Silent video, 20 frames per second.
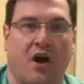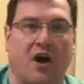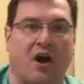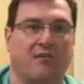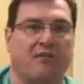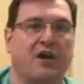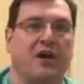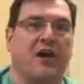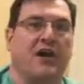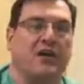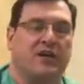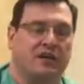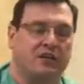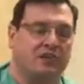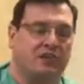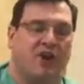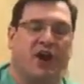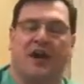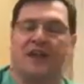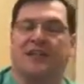off to
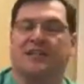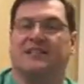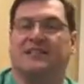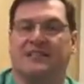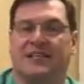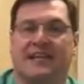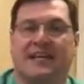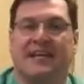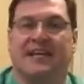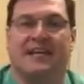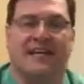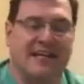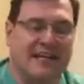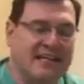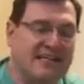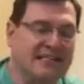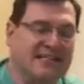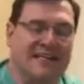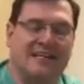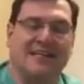try and see,
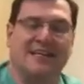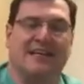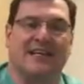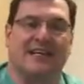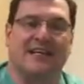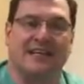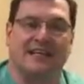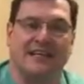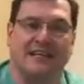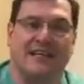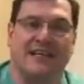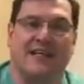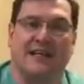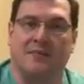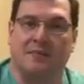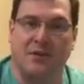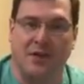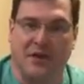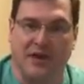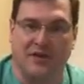is it indeed
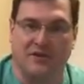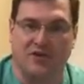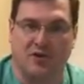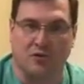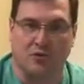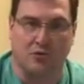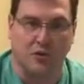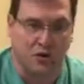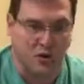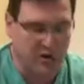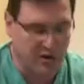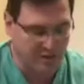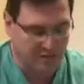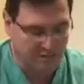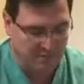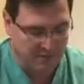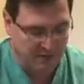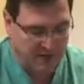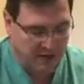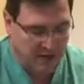a plantar
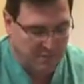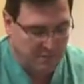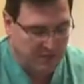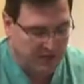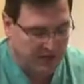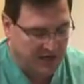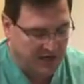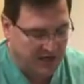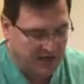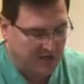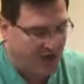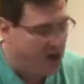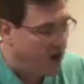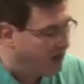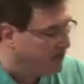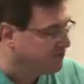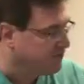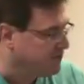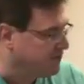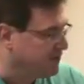wart? Because
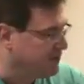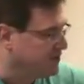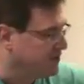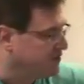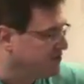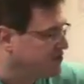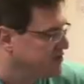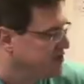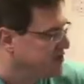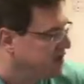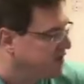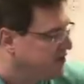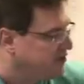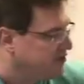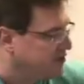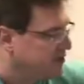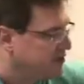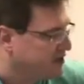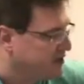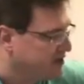often there's
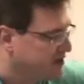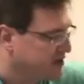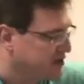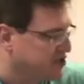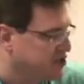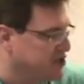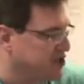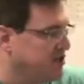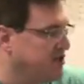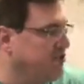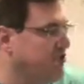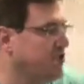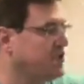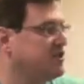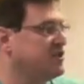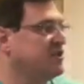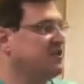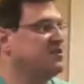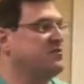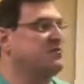another condition
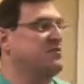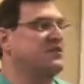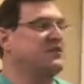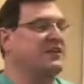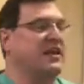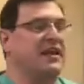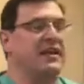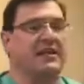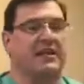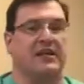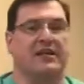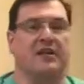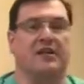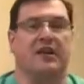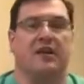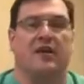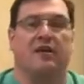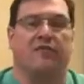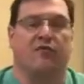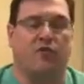which is mistaken
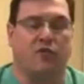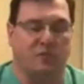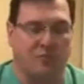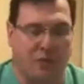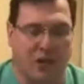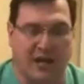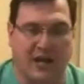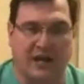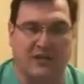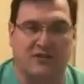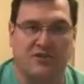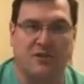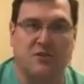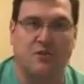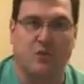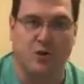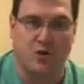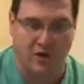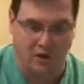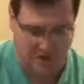for plantar
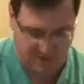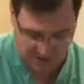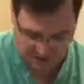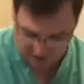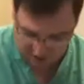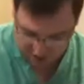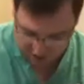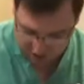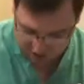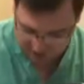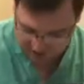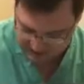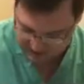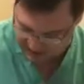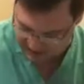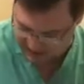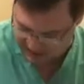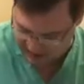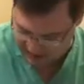warts called an